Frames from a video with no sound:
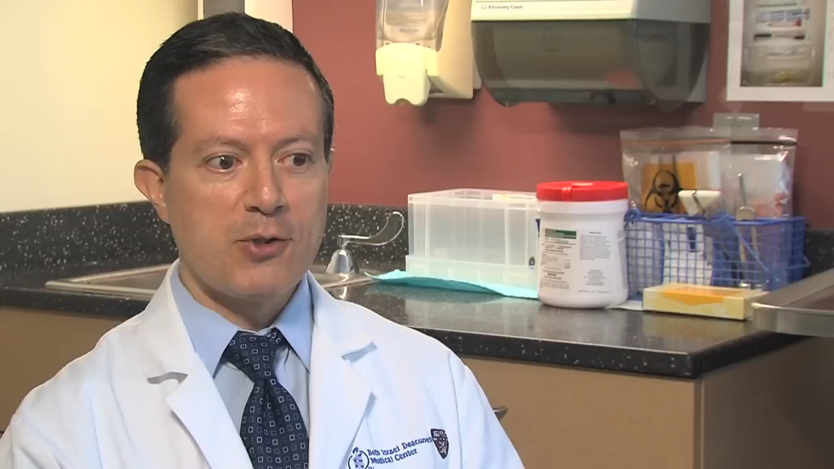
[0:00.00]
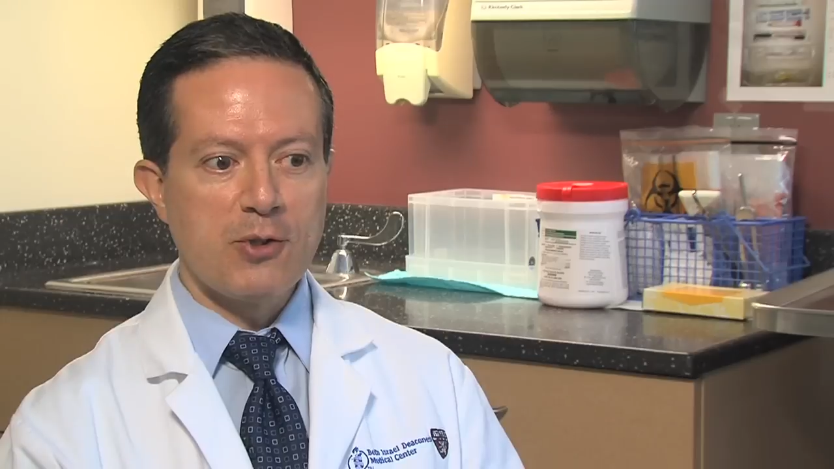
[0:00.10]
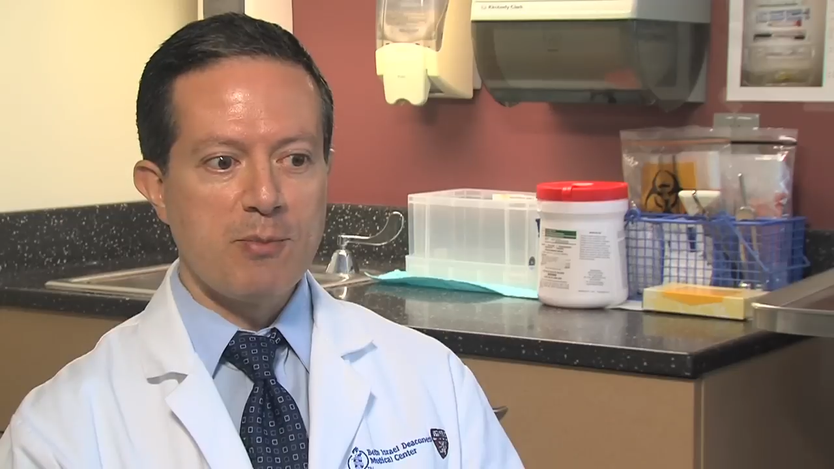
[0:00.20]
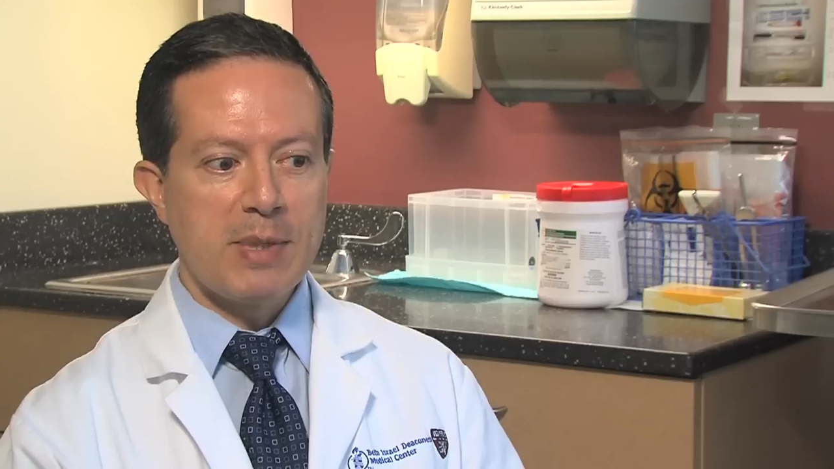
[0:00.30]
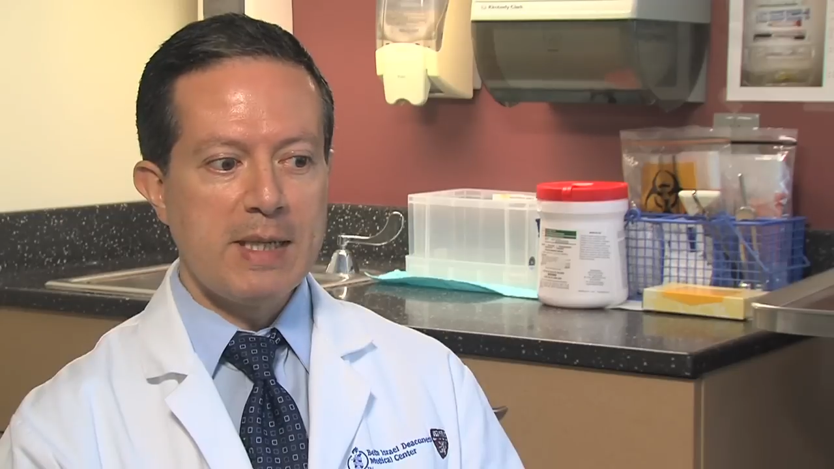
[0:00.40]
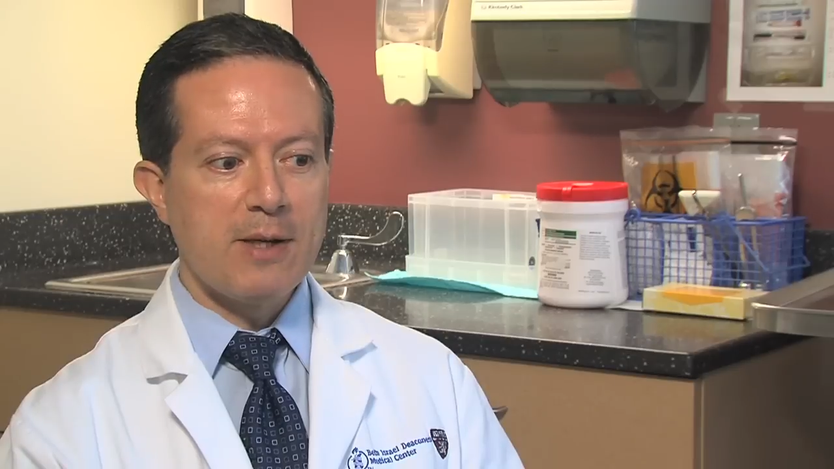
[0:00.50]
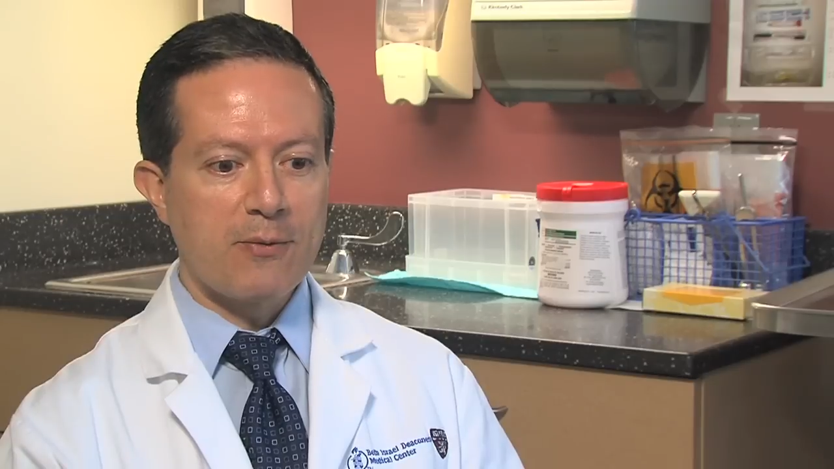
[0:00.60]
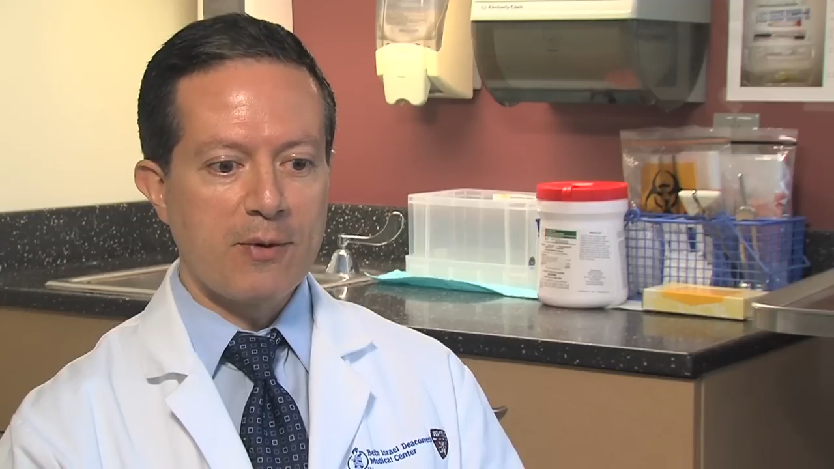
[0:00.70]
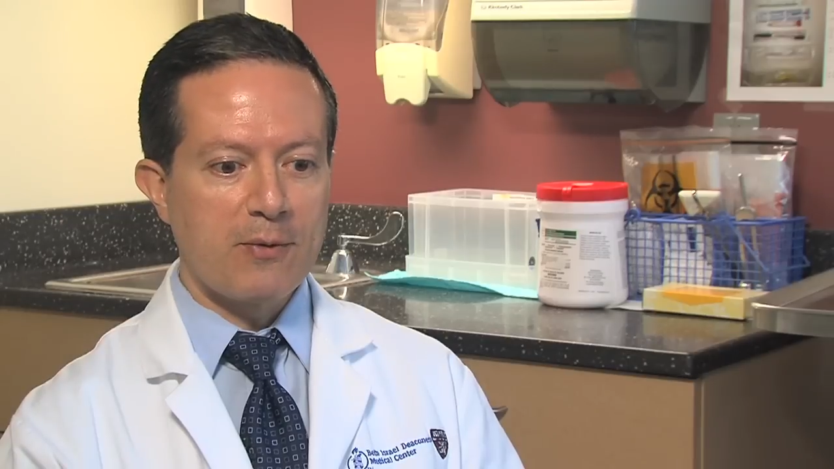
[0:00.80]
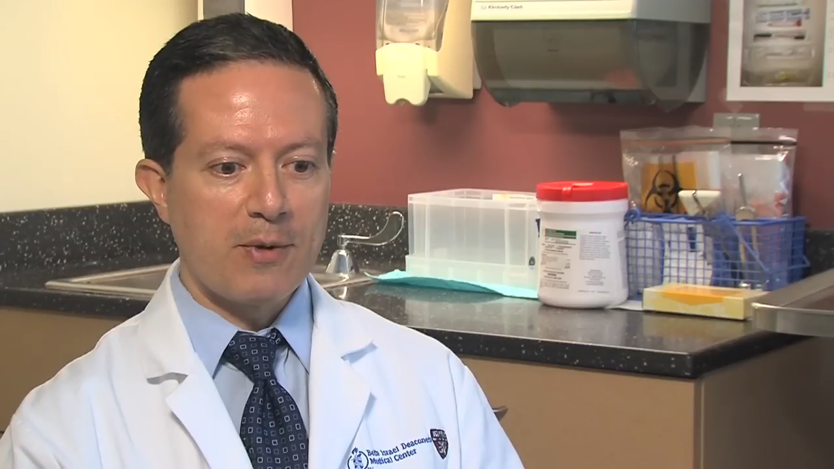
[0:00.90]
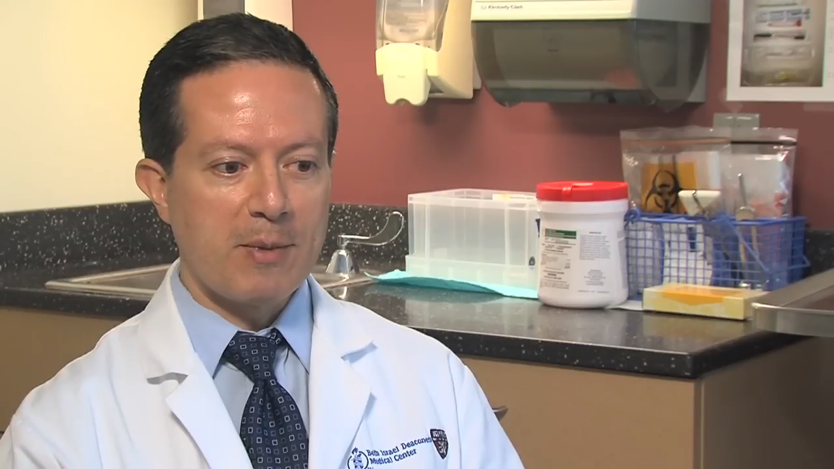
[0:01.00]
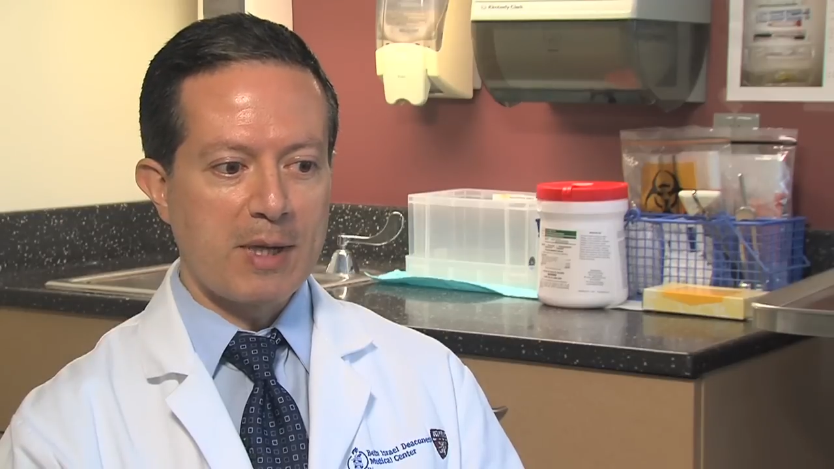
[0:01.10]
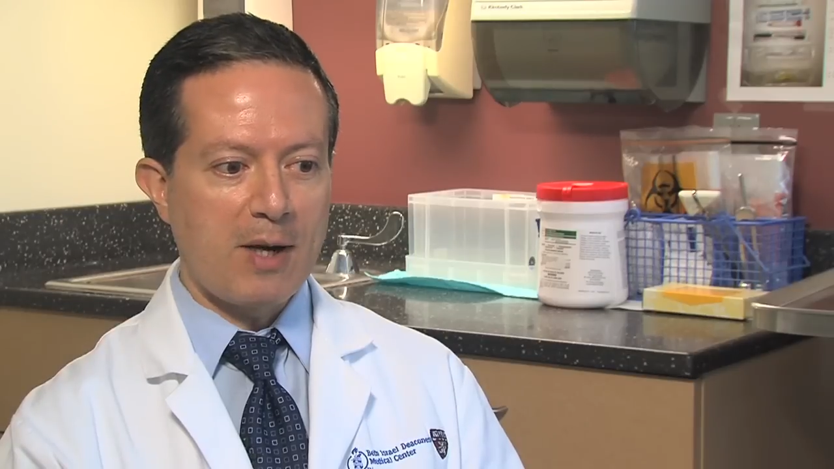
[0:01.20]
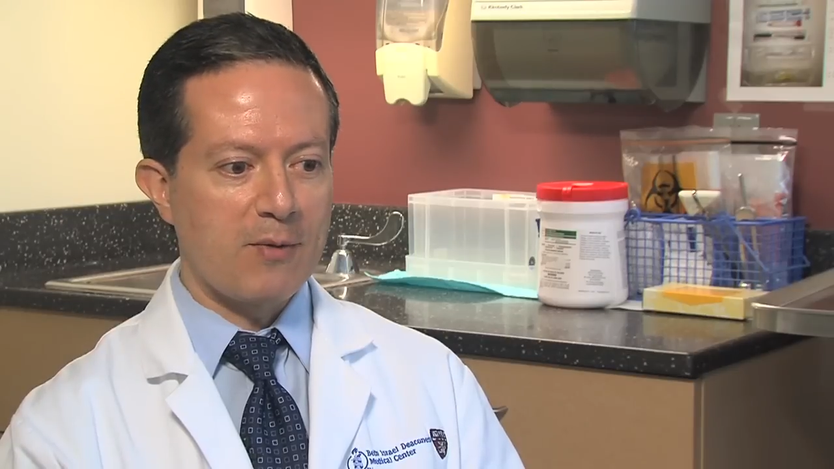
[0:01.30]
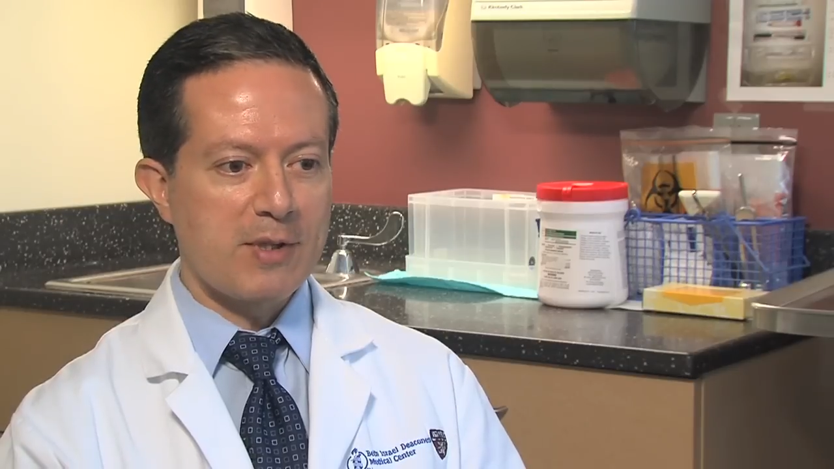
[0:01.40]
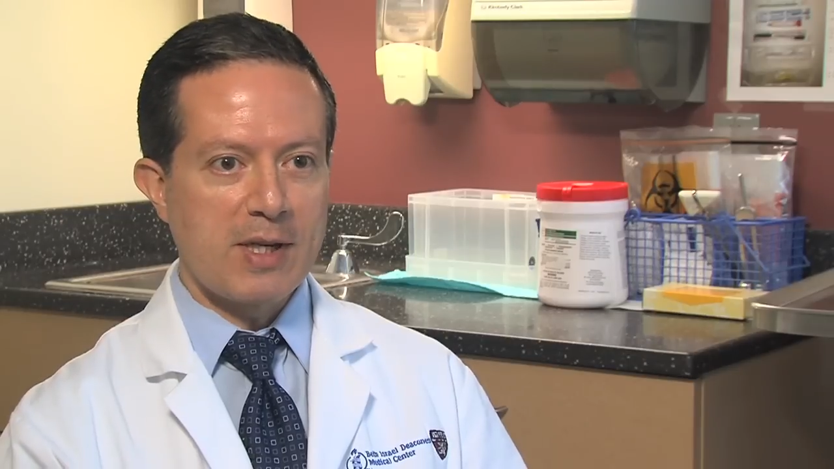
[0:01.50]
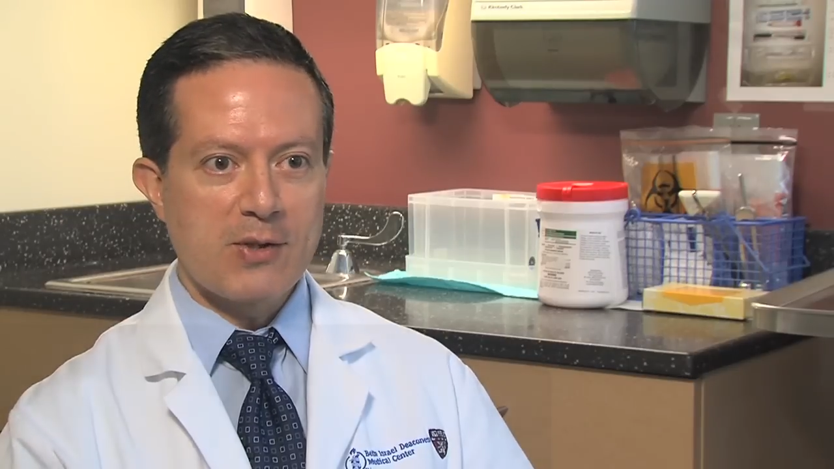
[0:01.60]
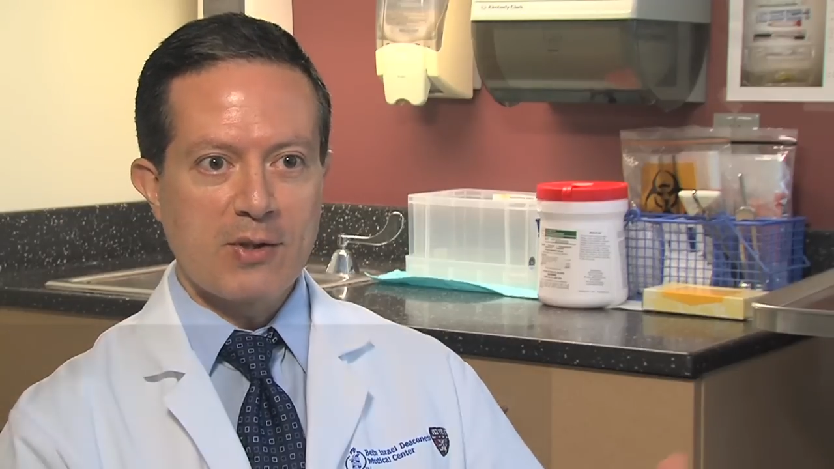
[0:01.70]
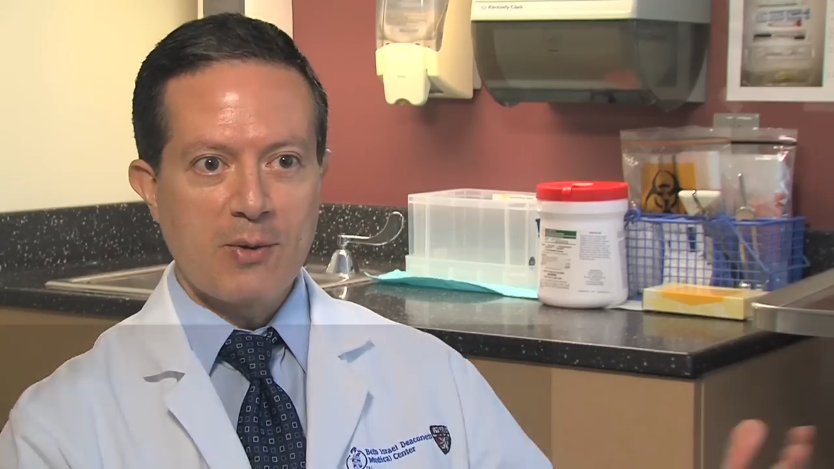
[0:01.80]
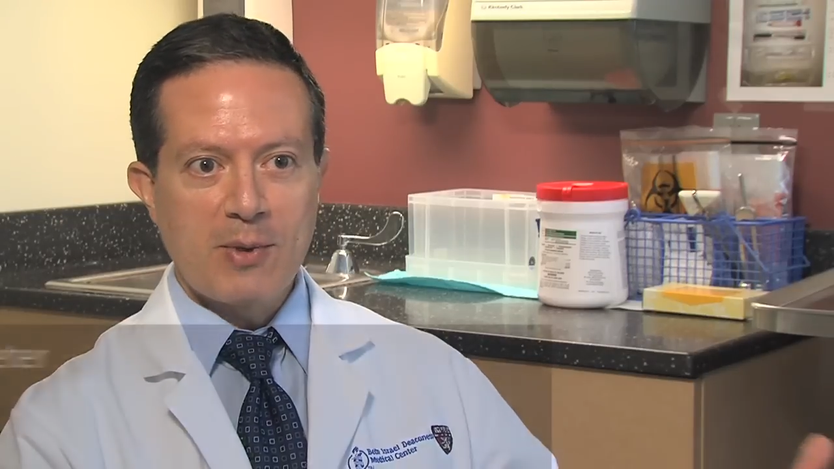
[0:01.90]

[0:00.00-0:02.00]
shouldn't be different from the conversation